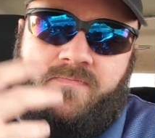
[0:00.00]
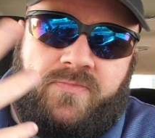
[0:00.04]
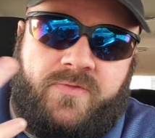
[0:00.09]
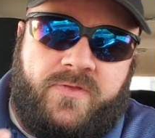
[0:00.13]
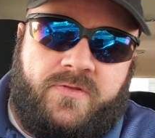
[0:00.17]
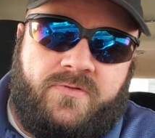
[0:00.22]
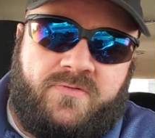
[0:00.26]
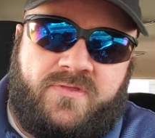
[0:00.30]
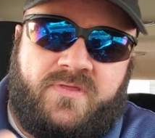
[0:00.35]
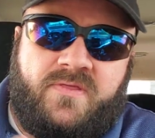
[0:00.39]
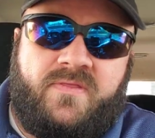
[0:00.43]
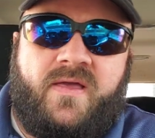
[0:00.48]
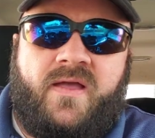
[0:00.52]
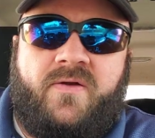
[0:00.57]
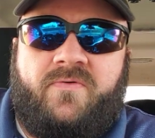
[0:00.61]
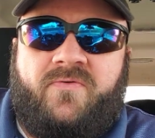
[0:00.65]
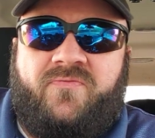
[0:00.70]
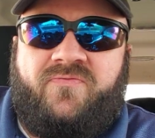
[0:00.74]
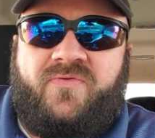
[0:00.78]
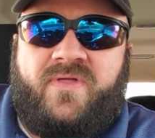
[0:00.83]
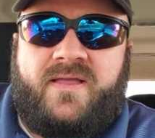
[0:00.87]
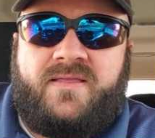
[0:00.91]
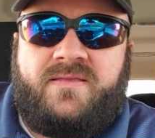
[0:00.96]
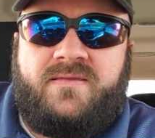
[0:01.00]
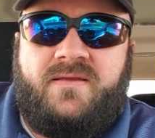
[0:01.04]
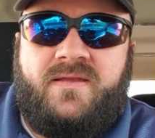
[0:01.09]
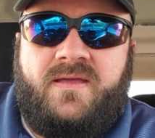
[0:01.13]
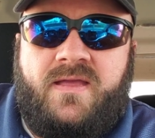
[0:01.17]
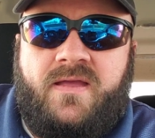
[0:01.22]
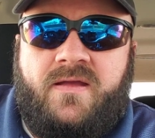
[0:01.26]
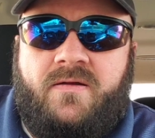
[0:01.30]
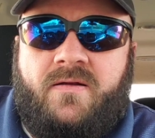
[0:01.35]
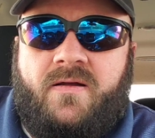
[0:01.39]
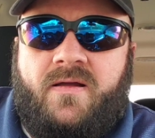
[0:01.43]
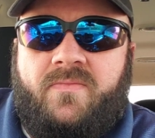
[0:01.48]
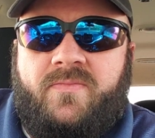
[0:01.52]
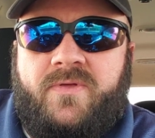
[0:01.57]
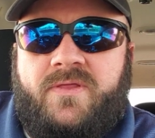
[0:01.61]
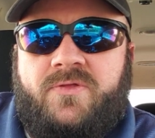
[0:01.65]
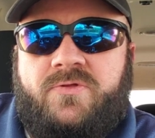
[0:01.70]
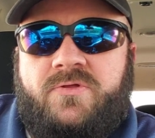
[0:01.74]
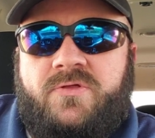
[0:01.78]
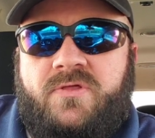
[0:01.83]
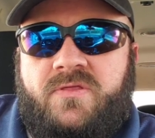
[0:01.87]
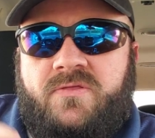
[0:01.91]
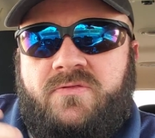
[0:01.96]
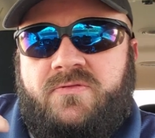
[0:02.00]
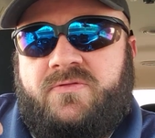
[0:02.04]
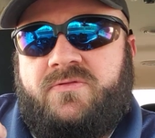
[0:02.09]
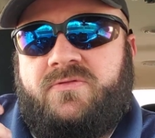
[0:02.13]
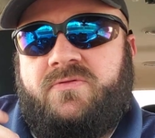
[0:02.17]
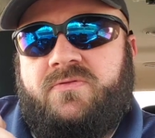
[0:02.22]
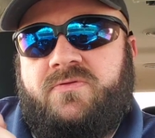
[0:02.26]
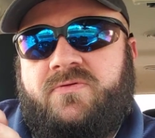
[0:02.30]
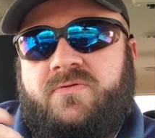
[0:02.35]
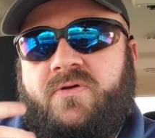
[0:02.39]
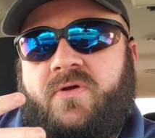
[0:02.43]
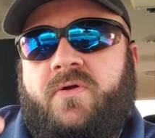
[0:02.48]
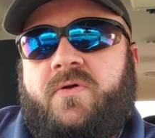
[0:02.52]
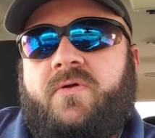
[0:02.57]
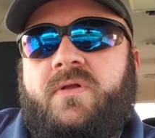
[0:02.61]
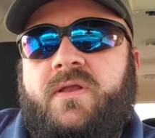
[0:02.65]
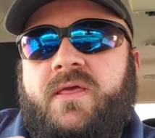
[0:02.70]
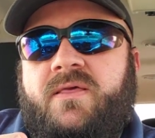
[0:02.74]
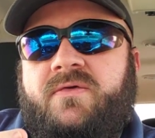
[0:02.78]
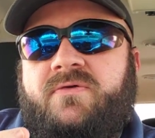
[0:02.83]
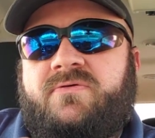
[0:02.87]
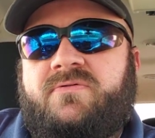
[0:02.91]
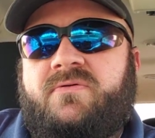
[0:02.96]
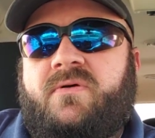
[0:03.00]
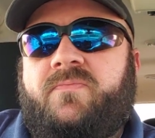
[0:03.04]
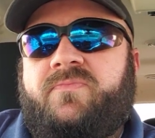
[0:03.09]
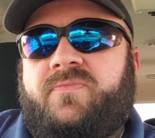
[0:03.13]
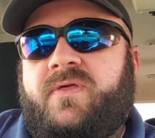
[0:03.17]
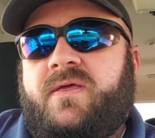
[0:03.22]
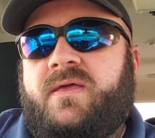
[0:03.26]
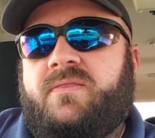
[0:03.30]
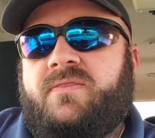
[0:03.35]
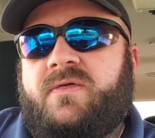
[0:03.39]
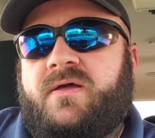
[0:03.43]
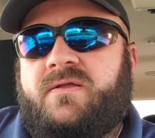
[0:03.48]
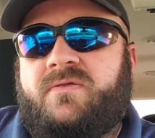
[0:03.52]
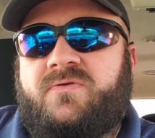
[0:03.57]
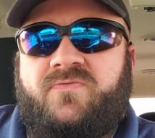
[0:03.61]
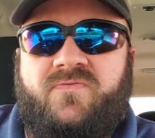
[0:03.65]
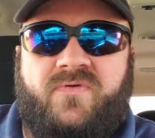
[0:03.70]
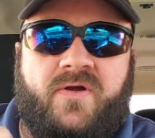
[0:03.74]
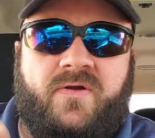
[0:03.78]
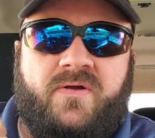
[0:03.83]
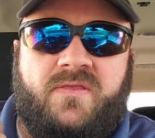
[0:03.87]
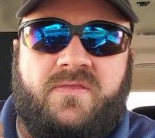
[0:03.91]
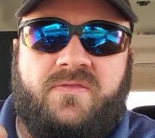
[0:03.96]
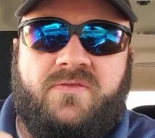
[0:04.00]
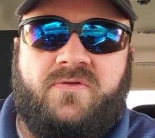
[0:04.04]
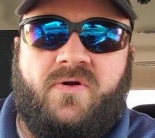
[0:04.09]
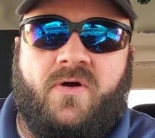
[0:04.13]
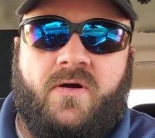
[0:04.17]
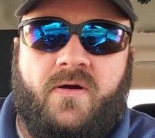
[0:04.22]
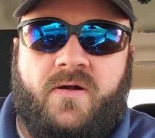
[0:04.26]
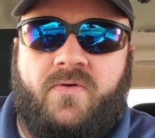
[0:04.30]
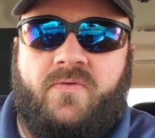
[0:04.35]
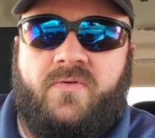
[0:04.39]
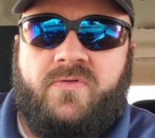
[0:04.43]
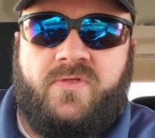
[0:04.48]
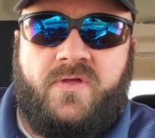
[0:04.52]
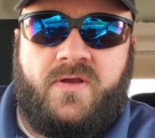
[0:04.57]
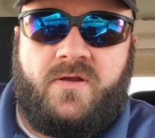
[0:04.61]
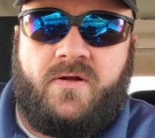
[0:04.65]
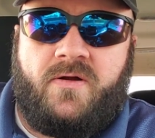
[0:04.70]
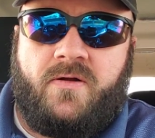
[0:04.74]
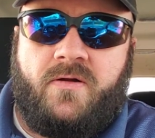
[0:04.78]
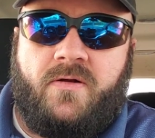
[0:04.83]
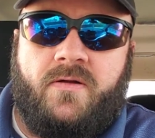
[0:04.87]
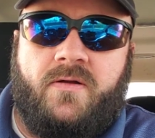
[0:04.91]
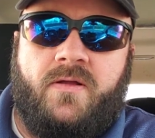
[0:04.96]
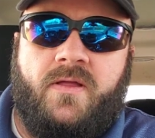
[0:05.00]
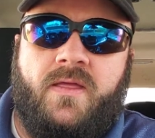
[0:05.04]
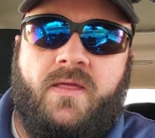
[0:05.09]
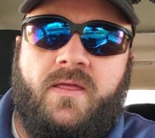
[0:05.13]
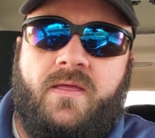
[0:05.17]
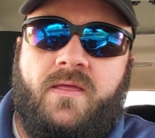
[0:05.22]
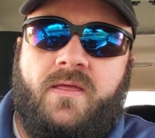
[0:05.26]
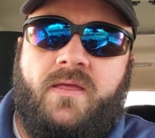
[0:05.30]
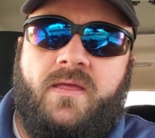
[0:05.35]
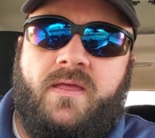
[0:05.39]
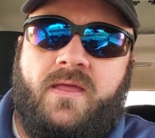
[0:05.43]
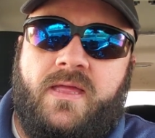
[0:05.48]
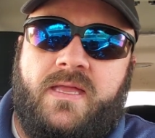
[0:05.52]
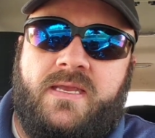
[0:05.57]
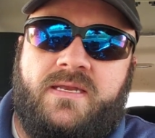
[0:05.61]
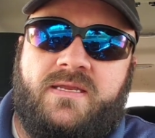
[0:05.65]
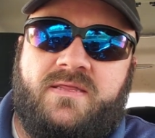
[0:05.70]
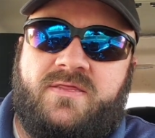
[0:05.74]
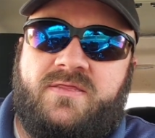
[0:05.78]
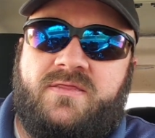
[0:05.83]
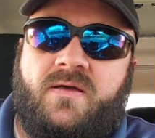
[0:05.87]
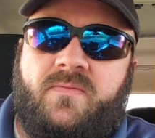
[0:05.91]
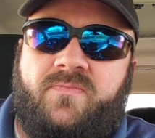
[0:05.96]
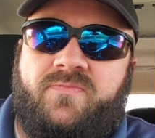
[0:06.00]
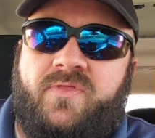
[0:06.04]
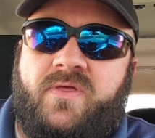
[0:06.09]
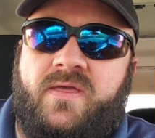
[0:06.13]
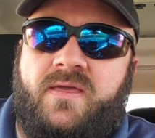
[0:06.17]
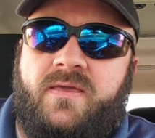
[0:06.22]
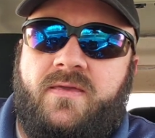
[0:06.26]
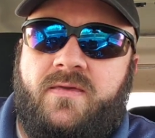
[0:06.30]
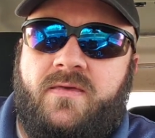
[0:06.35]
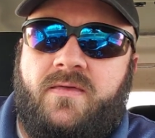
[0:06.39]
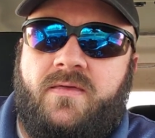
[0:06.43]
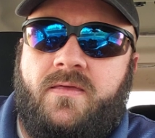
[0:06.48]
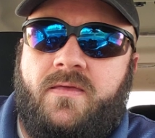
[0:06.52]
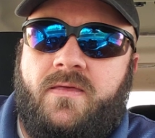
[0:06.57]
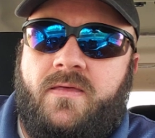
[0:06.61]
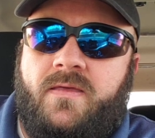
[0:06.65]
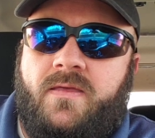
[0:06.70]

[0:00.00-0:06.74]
you see that reflected here. I mean, she's turning something that is very dark within her into something,